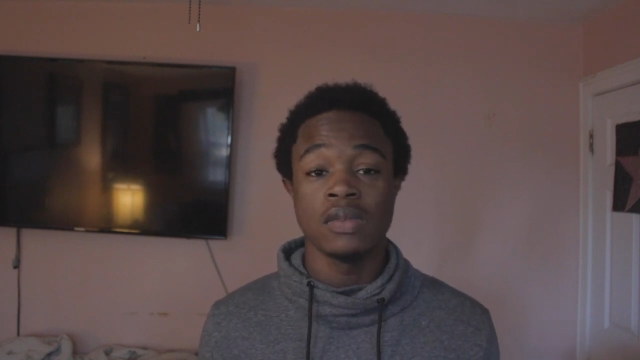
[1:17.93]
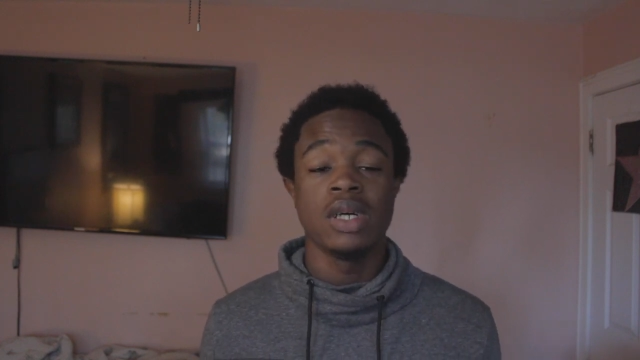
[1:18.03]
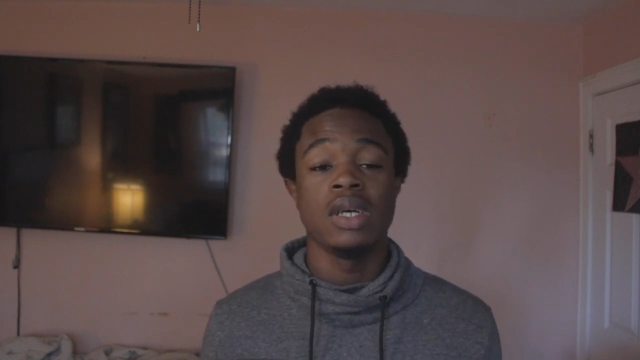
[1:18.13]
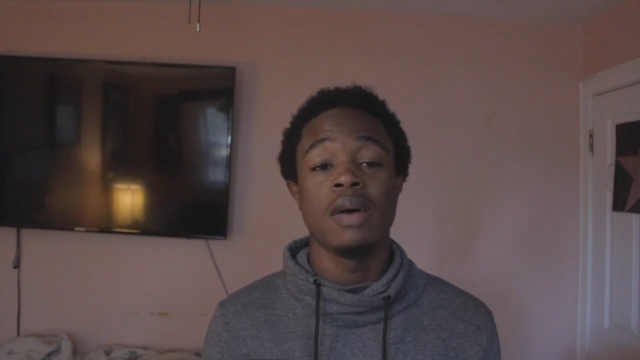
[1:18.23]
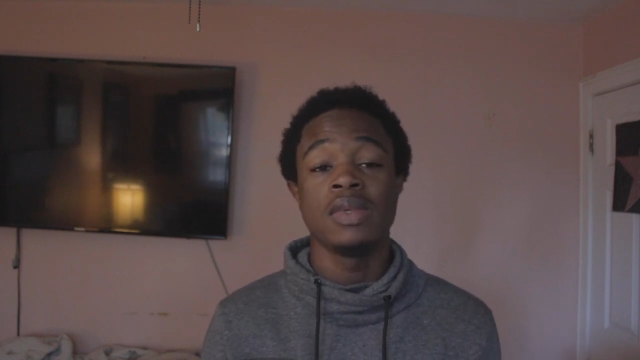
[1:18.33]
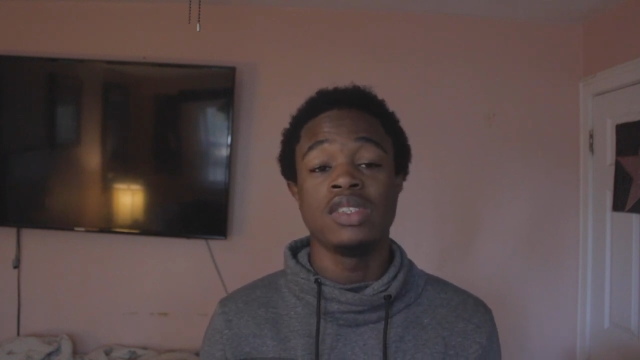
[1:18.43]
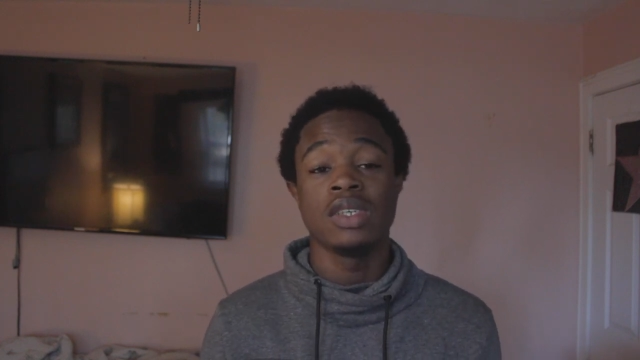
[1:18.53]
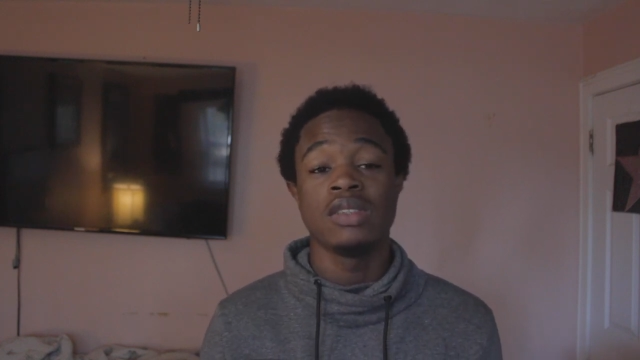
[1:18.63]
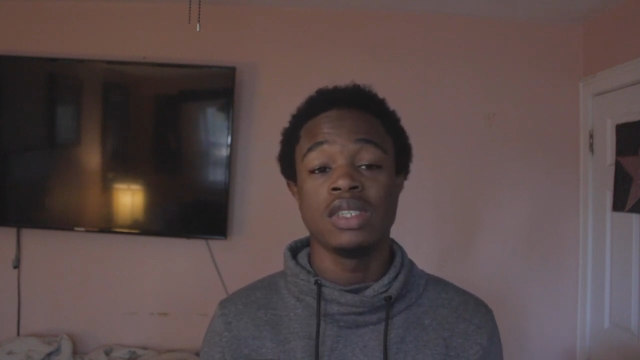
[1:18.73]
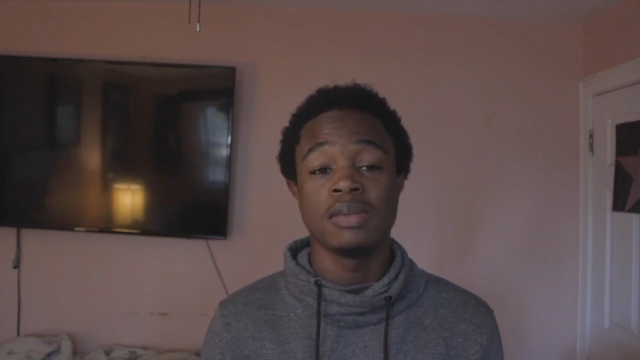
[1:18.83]
but I'm gonna share
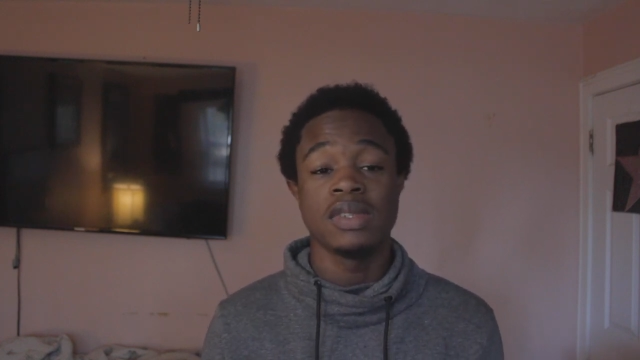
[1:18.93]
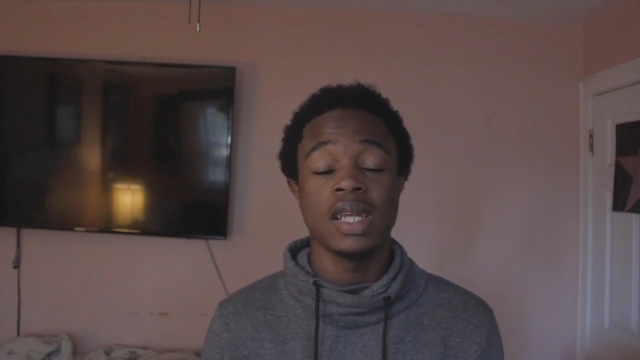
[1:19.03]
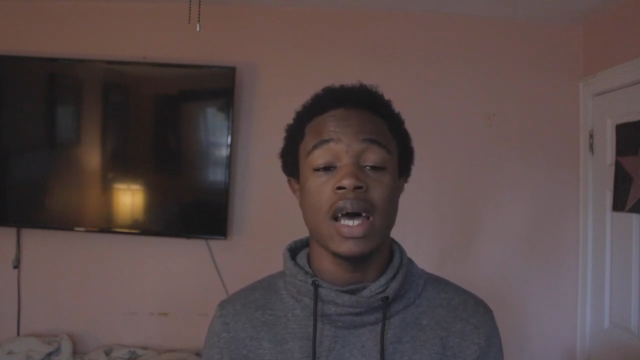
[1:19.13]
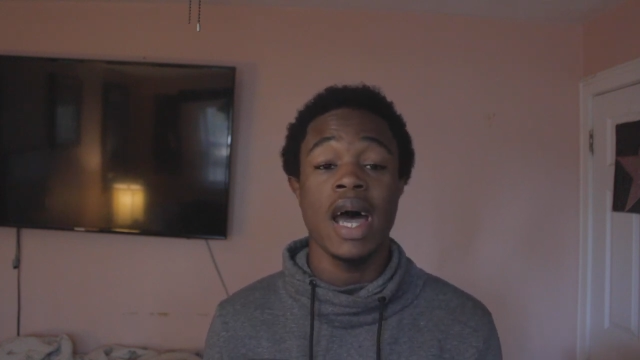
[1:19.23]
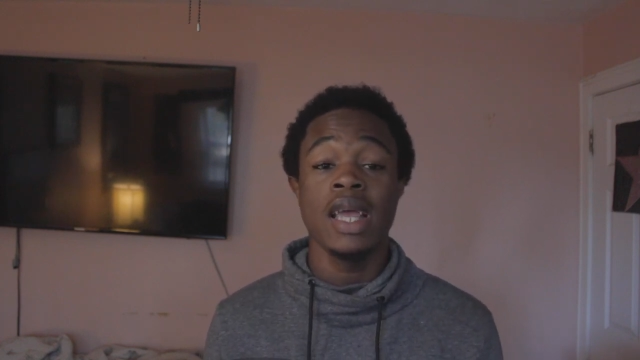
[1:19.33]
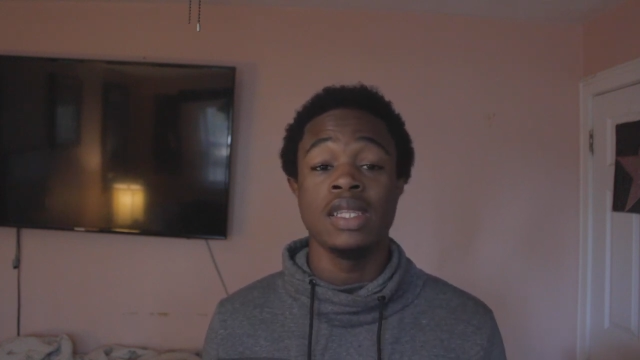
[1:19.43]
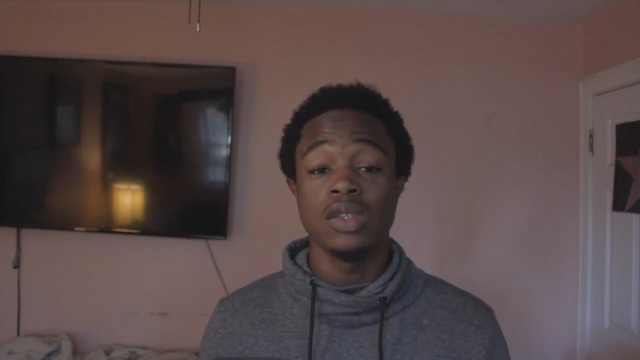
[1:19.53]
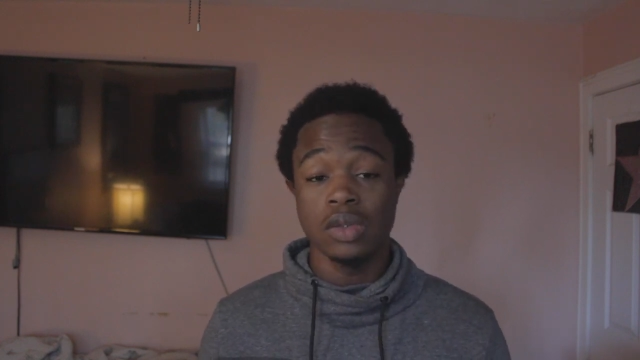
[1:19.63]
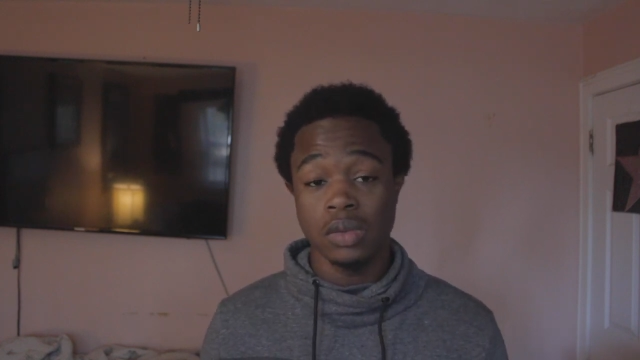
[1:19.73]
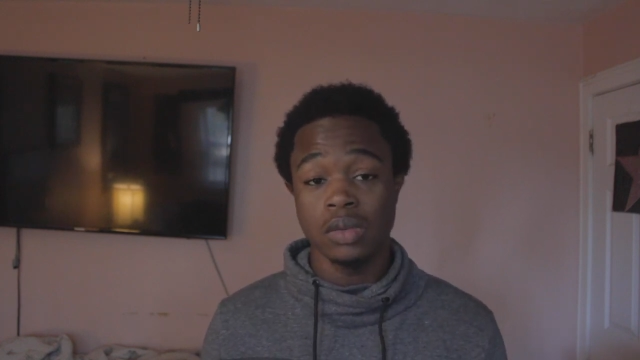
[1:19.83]
tips that I
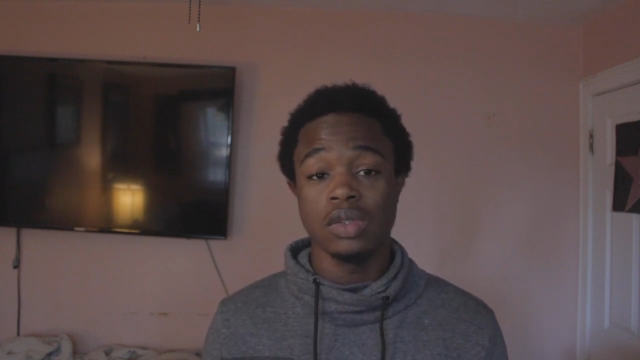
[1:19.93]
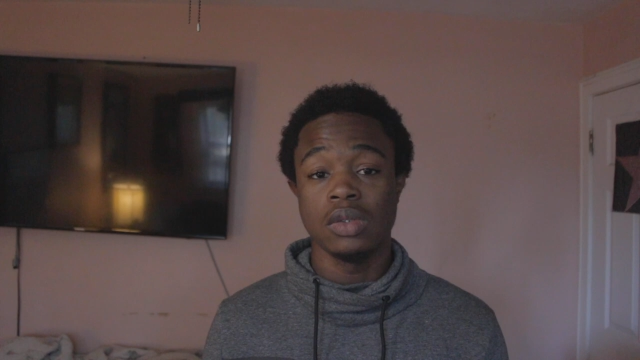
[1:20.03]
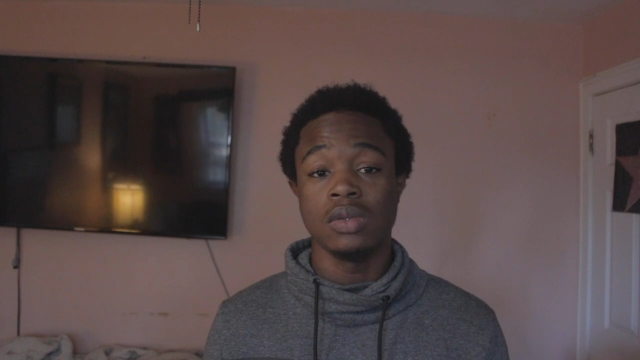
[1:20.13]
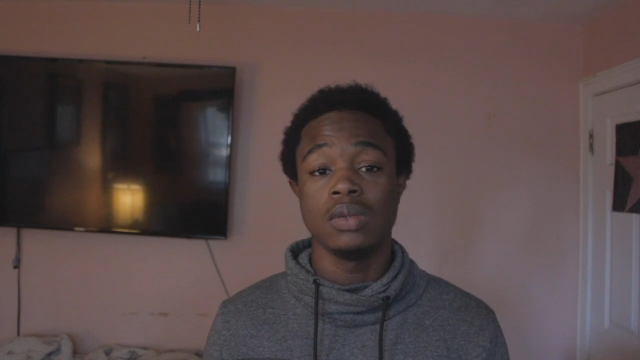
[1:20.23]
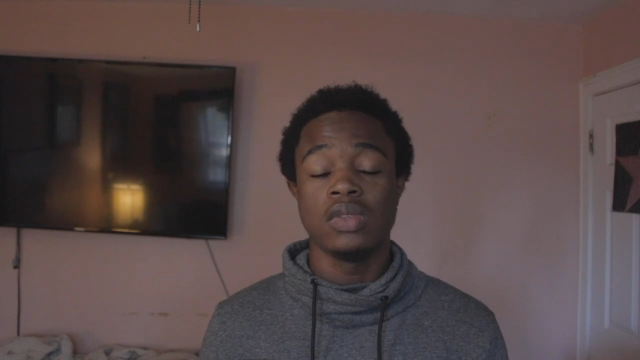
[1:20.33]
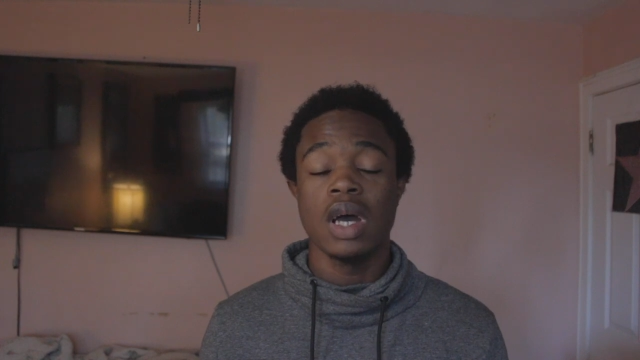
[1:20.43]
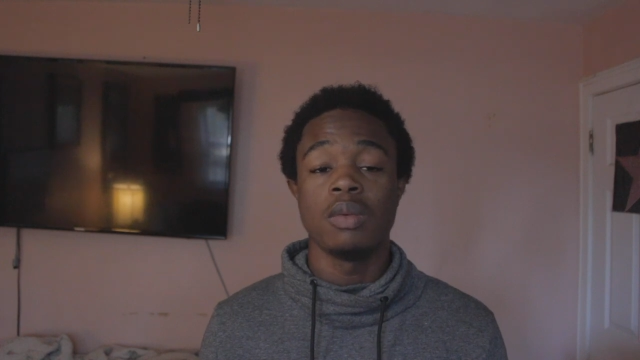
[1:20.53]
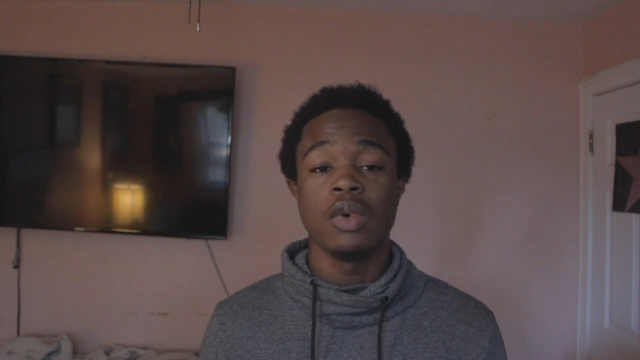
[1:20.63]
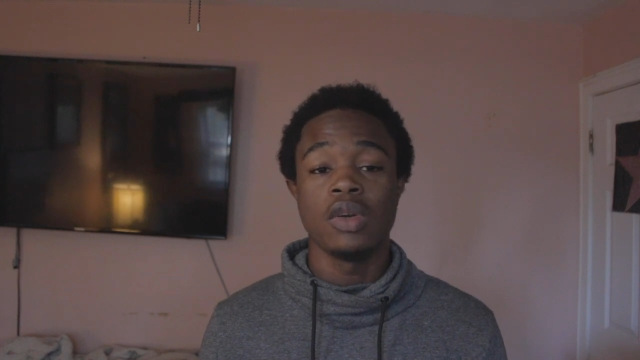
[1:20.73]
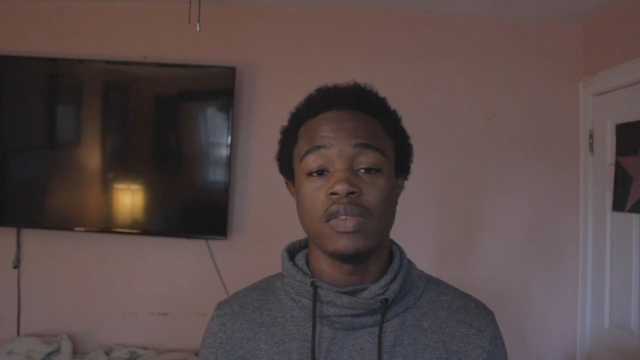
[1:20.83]
do to try to
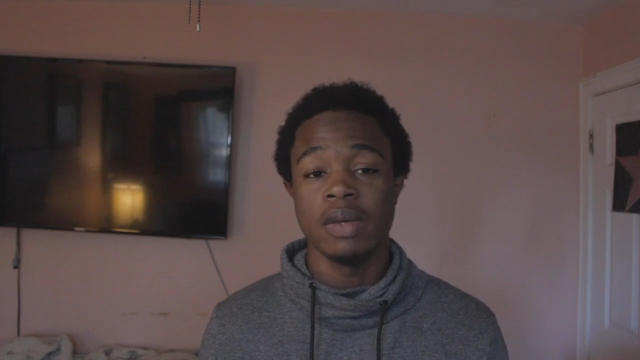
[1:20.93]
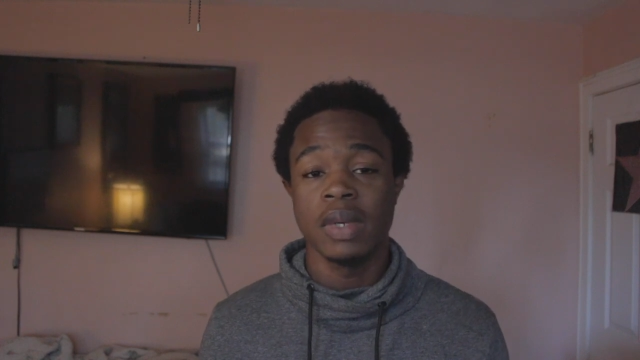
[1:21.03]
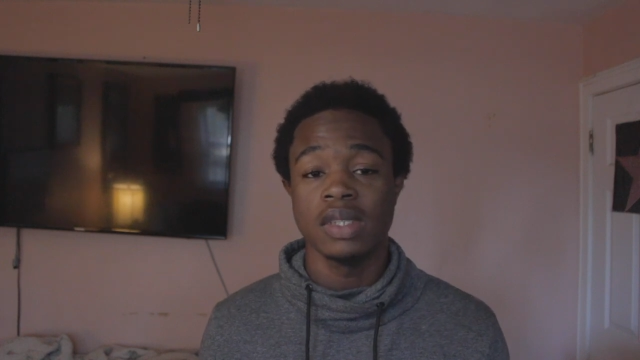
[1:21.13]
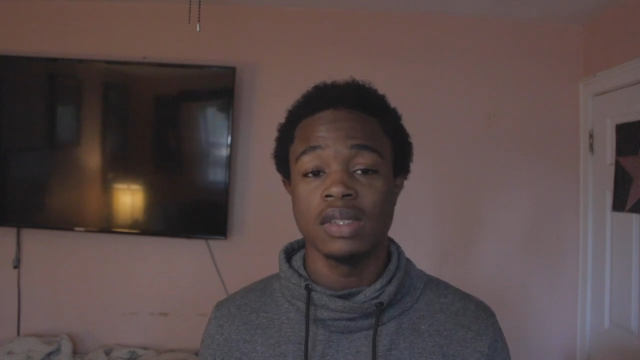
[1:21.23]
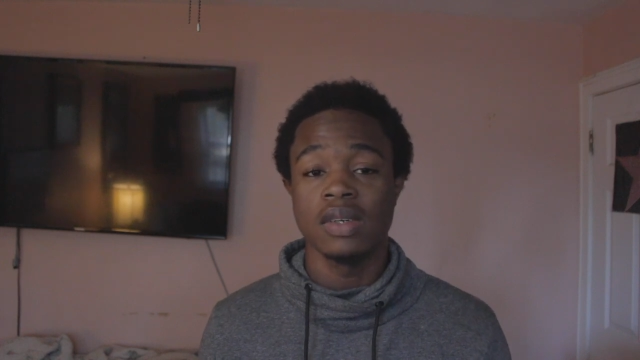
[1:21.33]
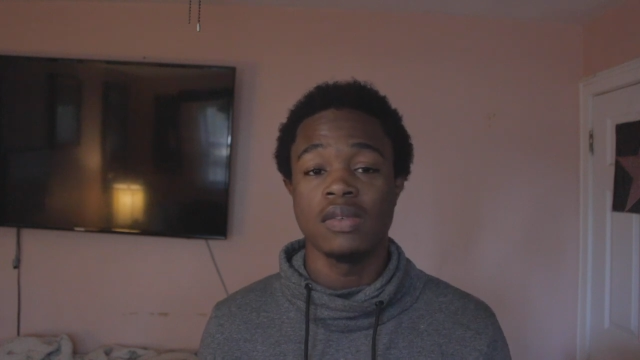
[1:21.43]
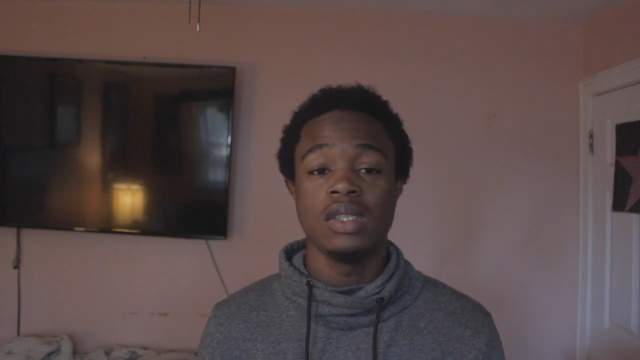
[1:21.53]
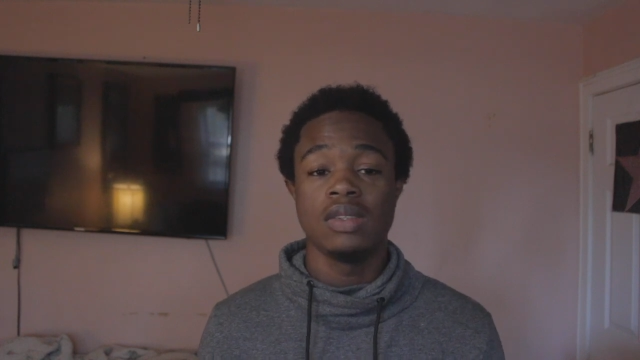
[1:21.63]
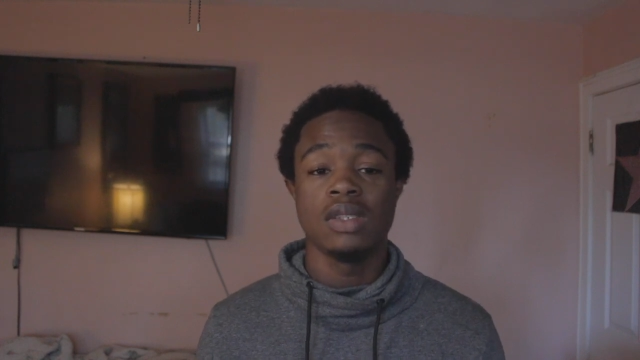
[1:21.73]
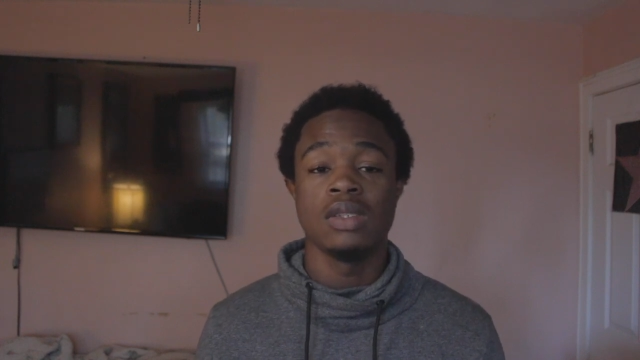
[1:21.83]
motivate myself
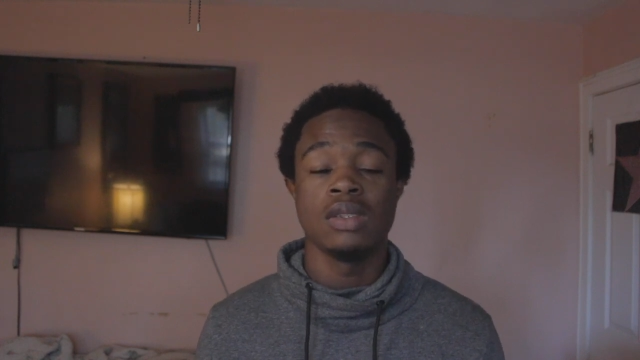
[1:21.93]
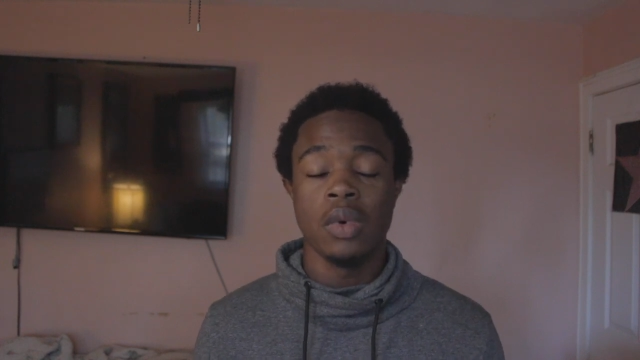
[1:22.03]
into